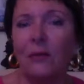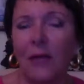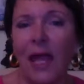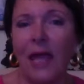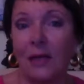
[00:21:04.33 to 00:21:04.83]

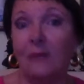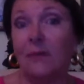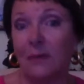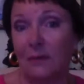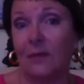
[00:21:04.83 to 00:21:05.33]
hey,
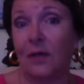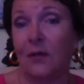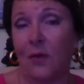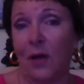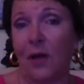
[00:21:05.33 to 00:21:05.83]
you
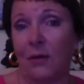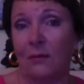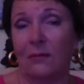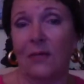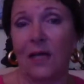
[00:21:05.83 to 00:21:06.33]
know what?
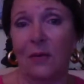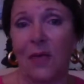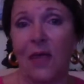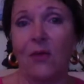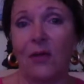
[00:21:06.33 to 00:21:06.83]
I'm here